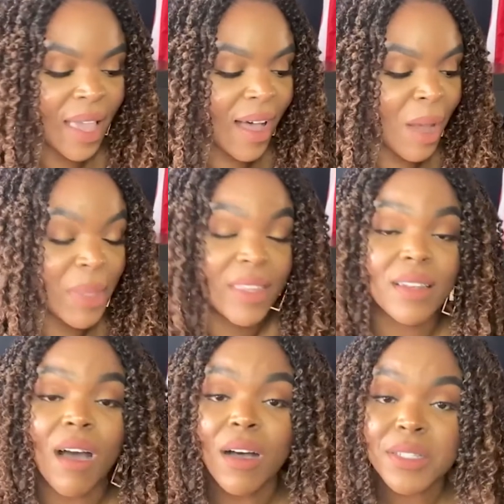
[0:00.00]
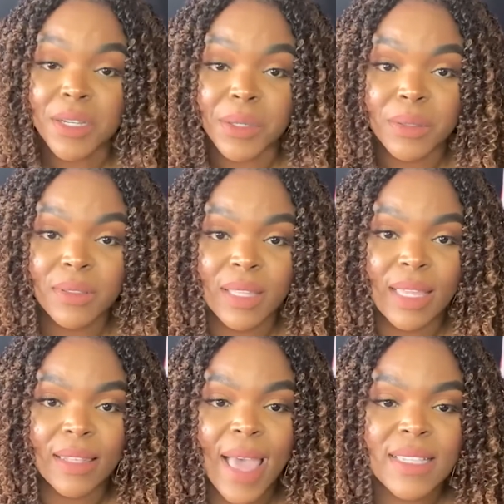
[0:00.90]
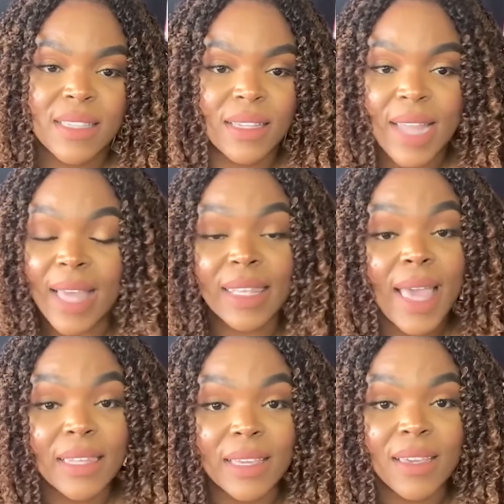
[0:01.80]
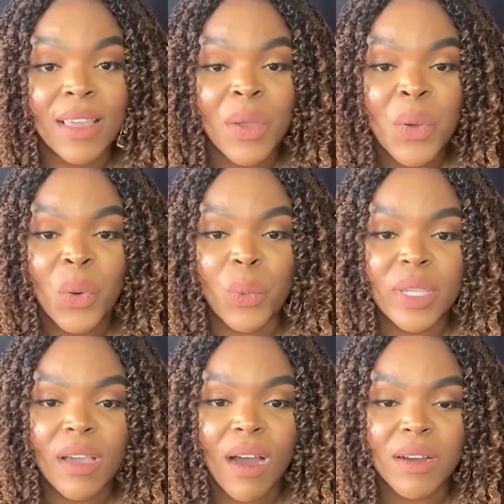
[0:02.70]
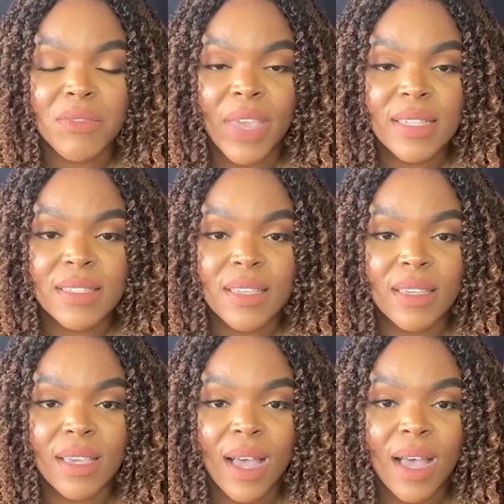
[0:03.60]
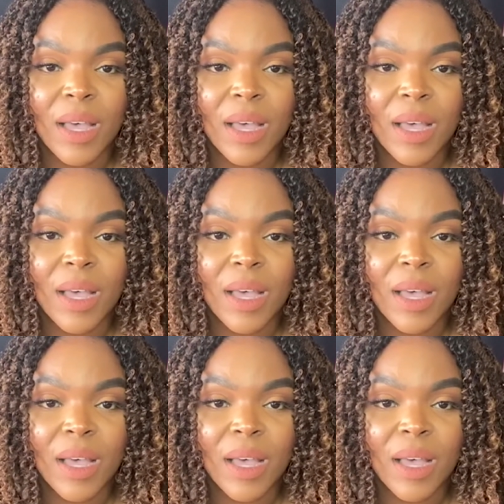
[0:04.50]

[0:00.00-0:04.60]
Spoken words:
And then also, and lastly, and not lightly, we are facing